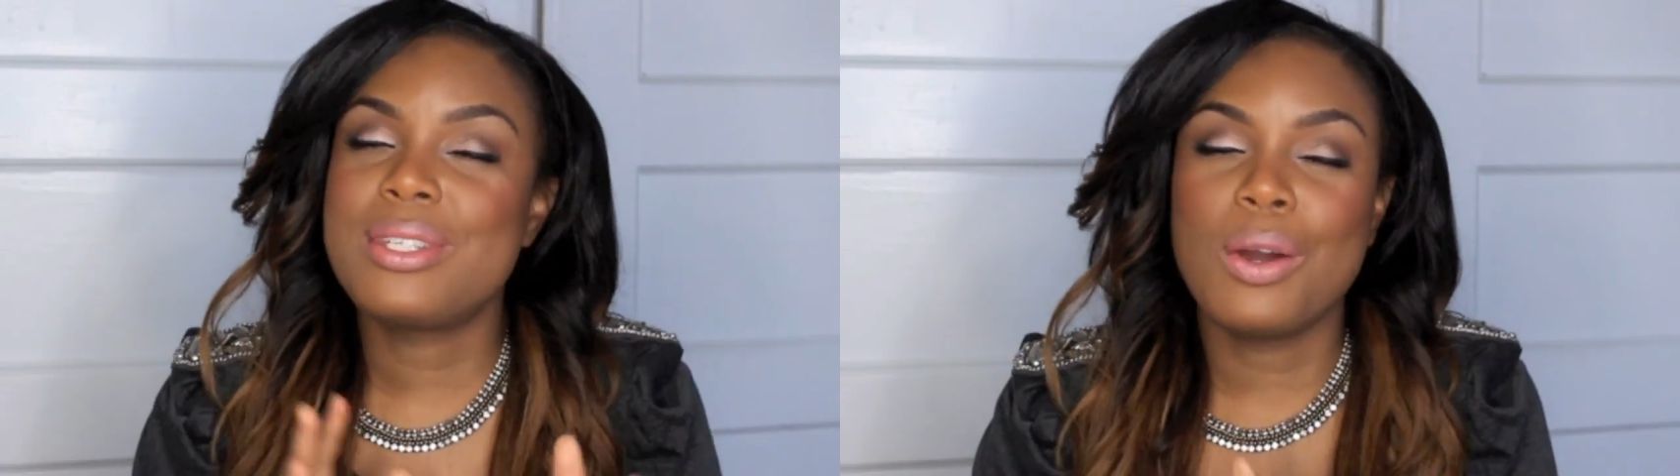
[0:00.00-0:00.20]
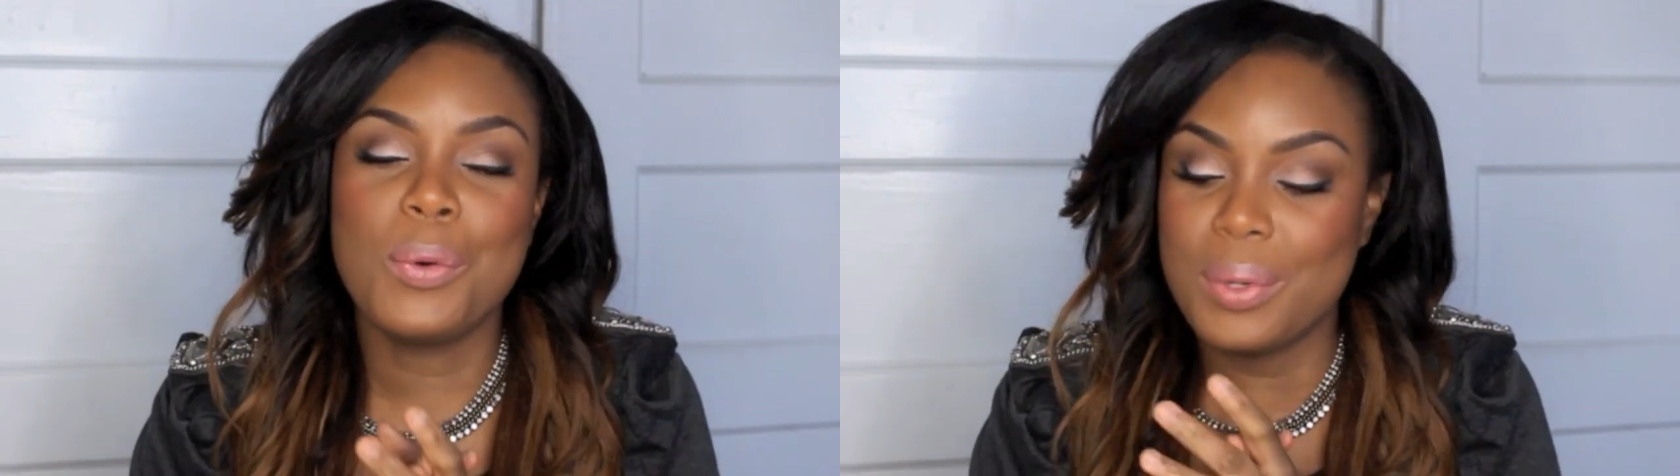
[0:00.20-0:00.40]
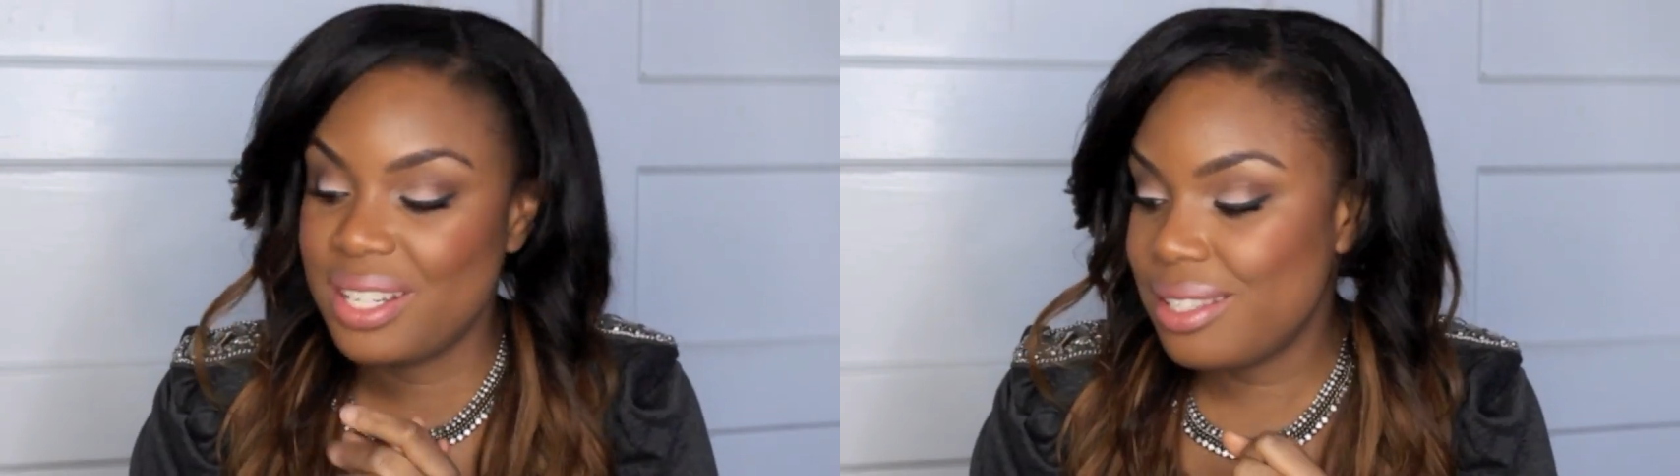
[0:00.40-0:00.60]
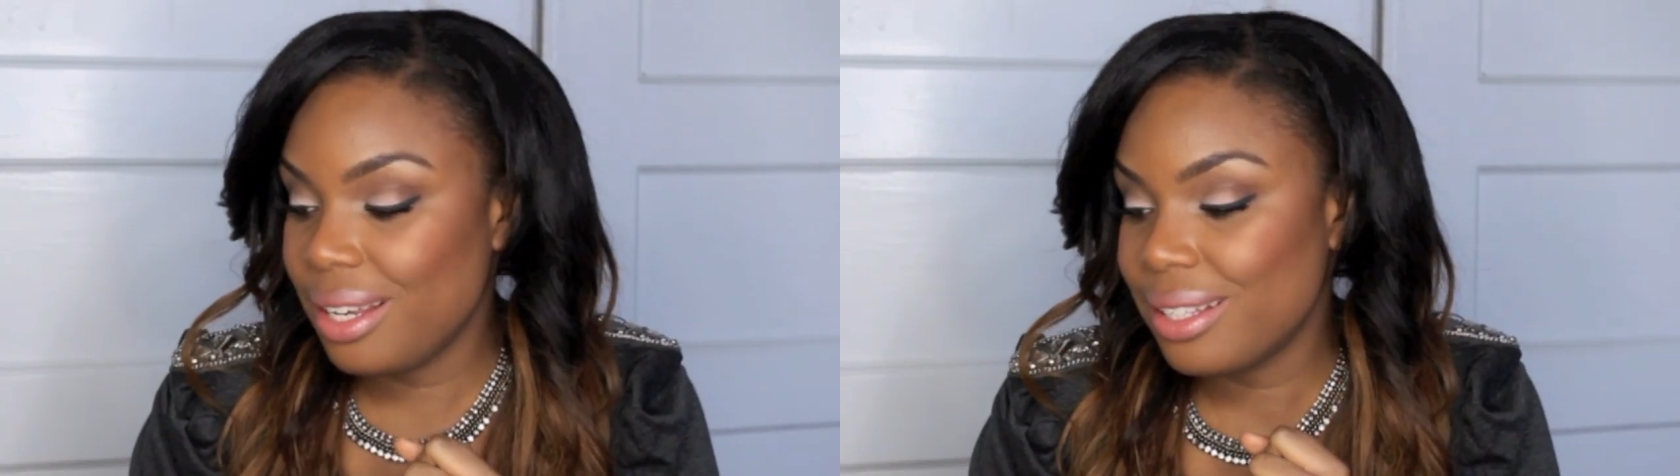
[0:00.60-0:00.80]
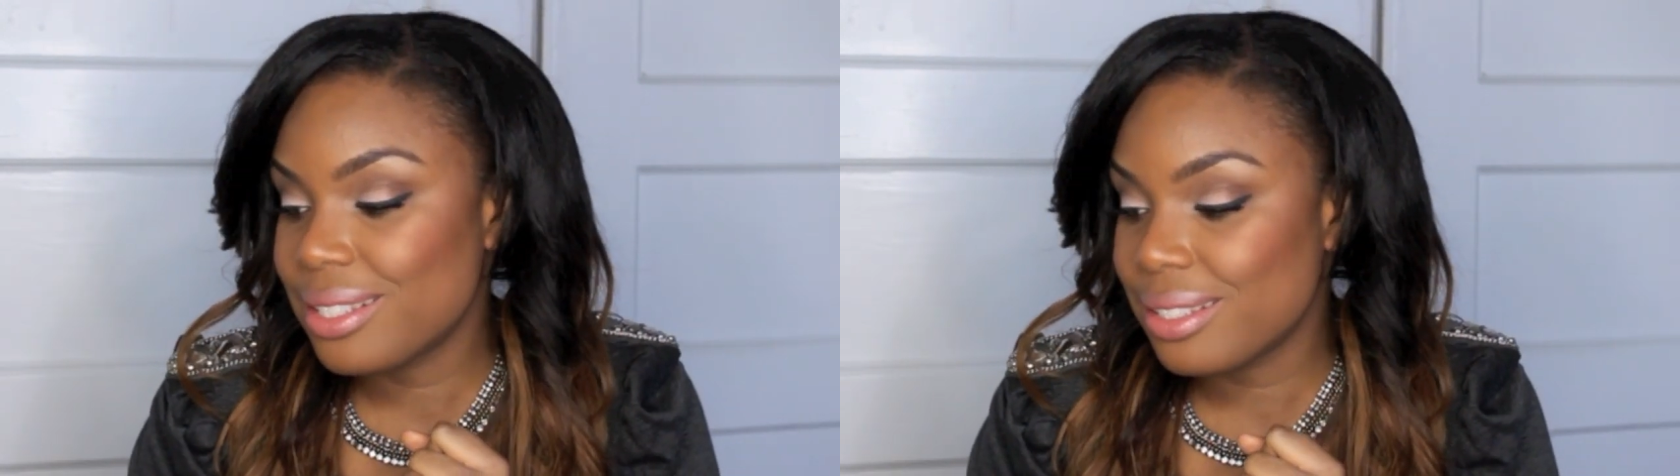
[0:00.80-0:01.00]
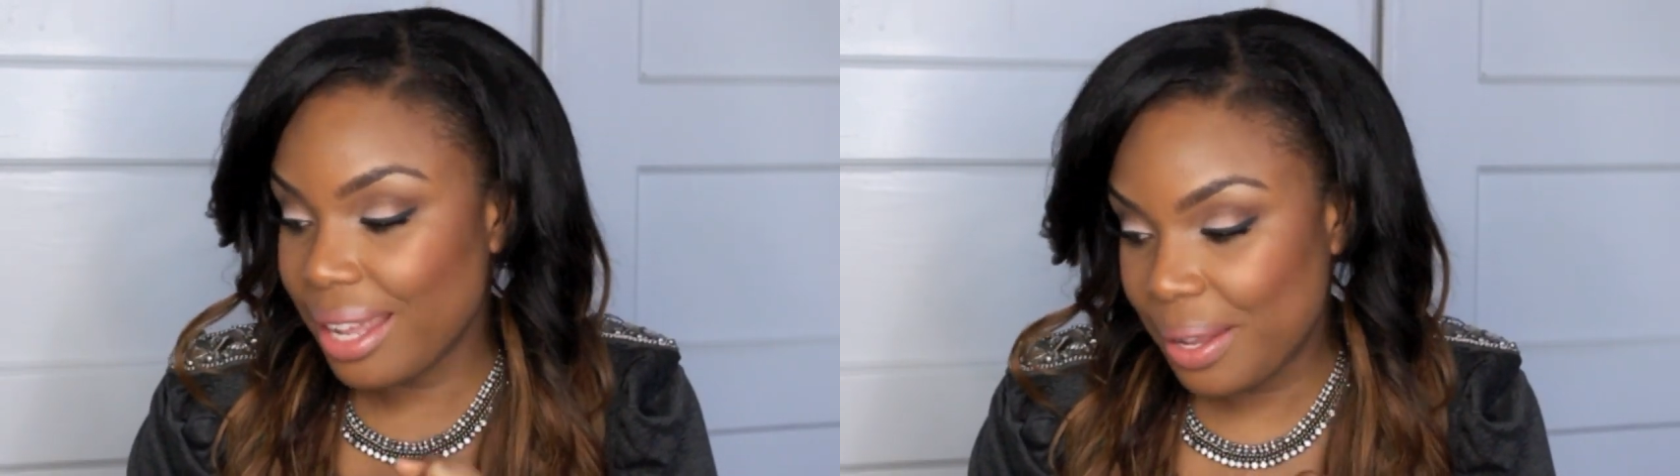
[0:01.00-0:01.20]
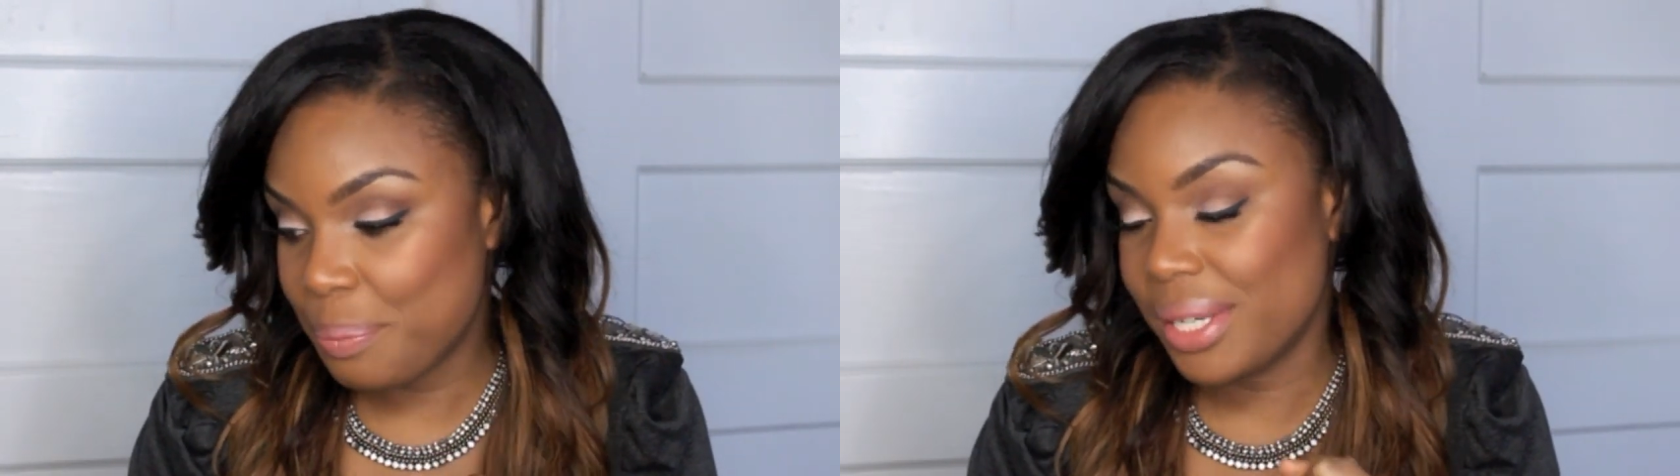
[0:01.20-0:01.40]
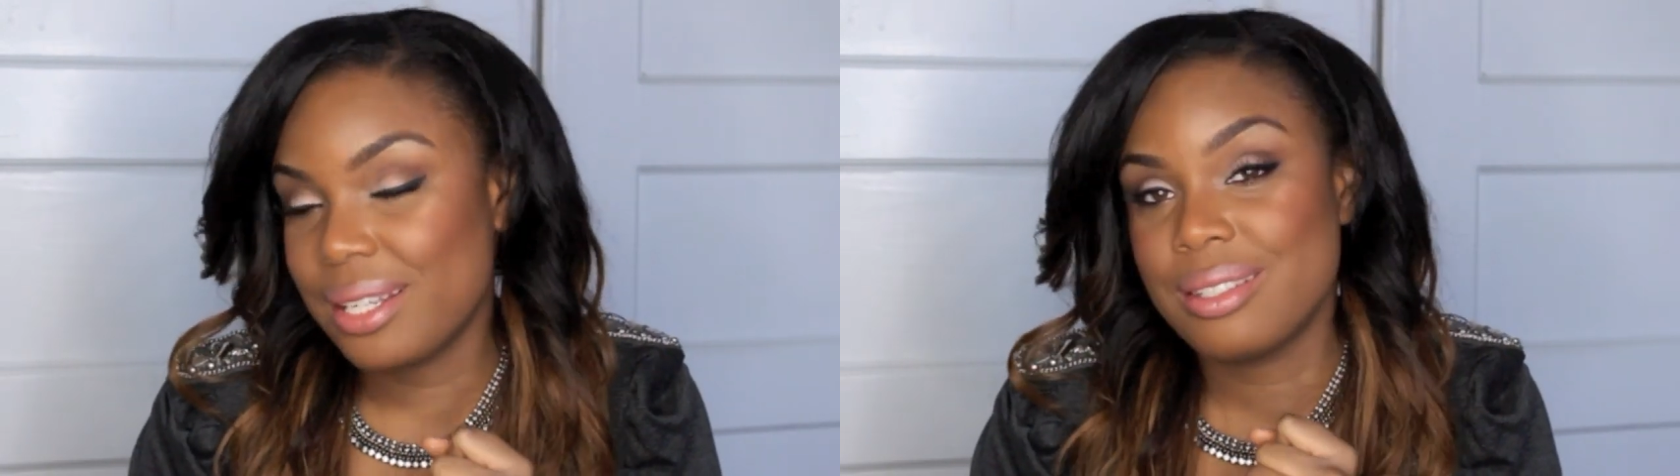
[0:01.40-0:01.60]
don't wanna say this
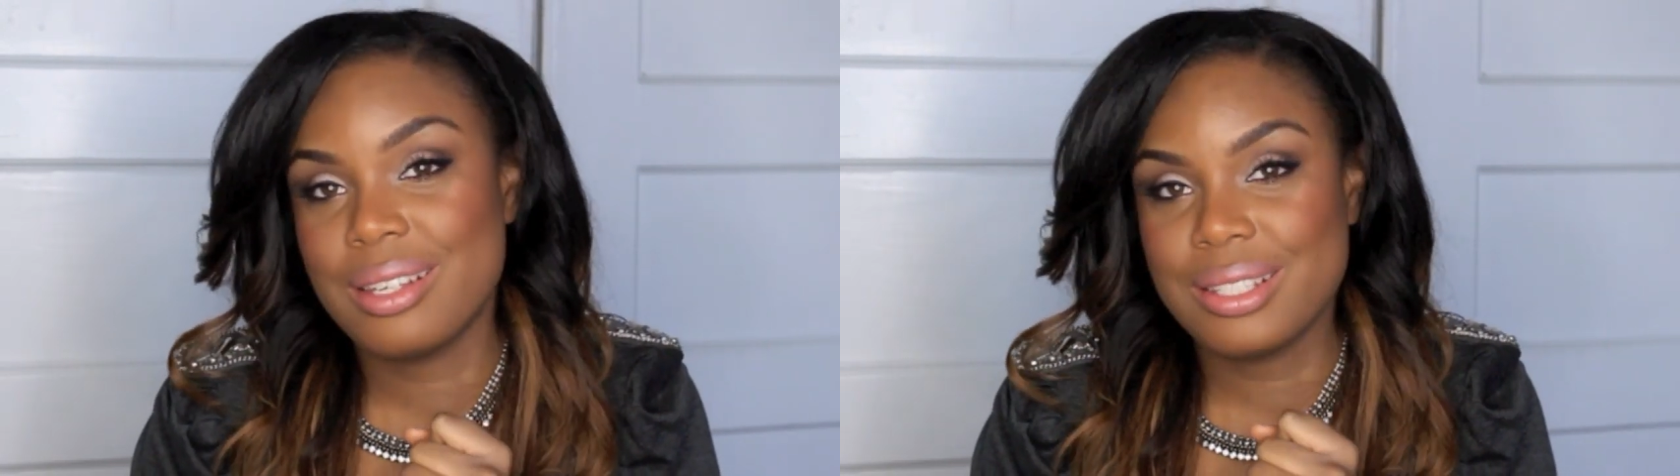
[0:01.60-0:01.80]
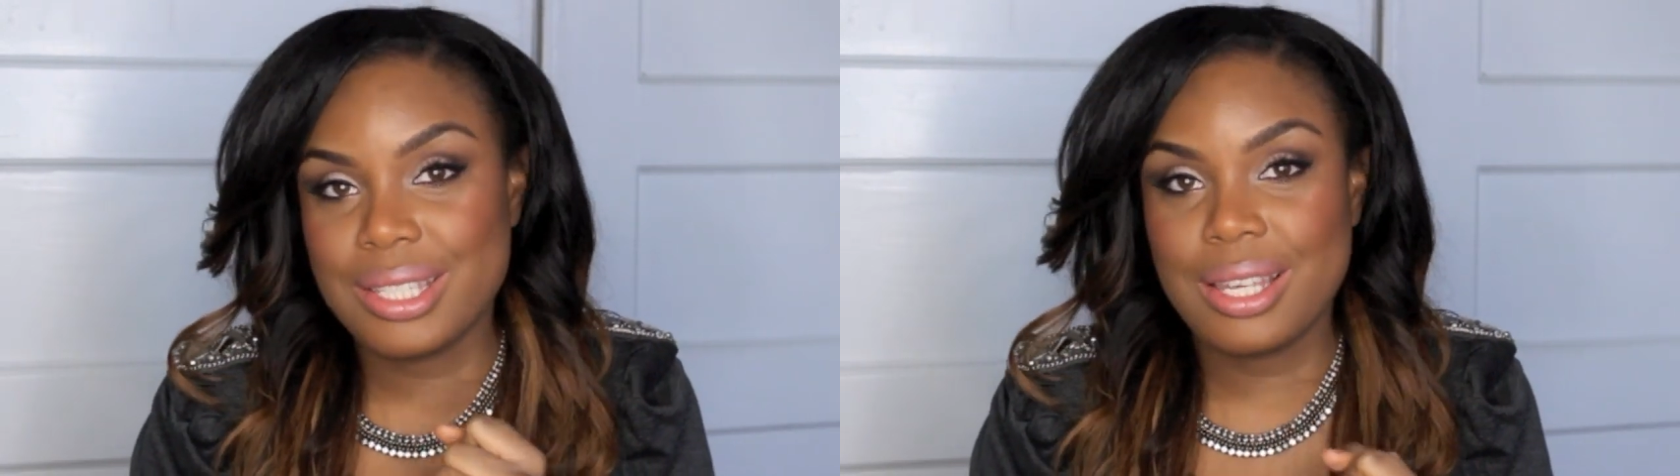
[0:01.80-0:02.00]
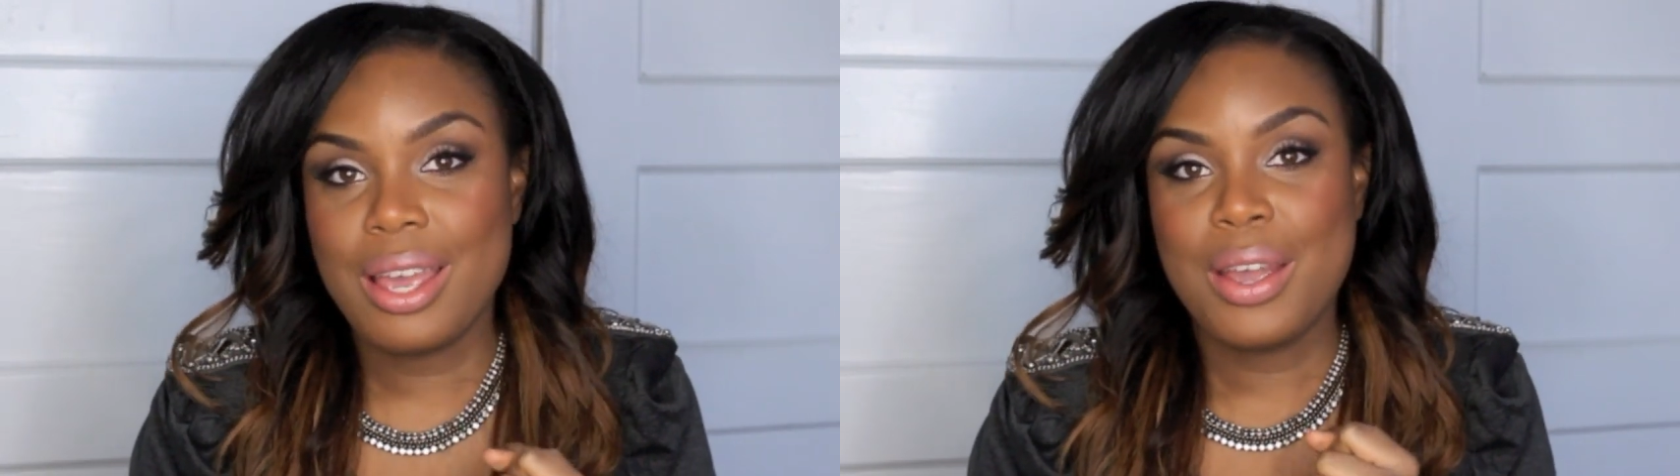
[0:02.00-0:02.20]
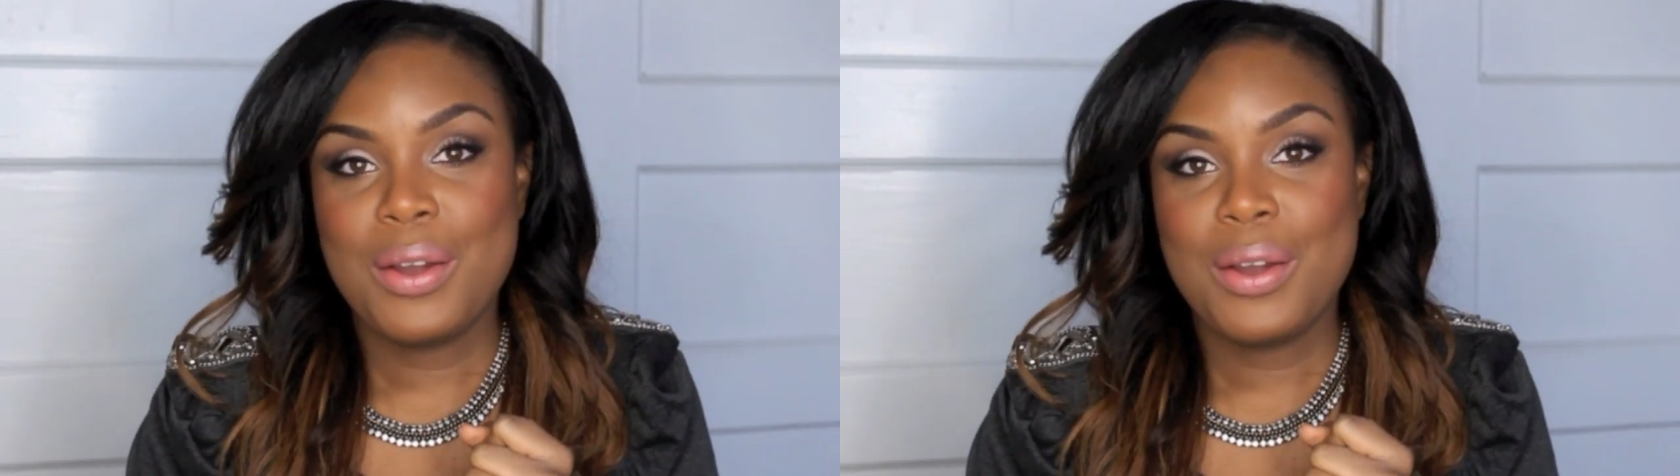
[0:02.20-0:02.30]
name because it's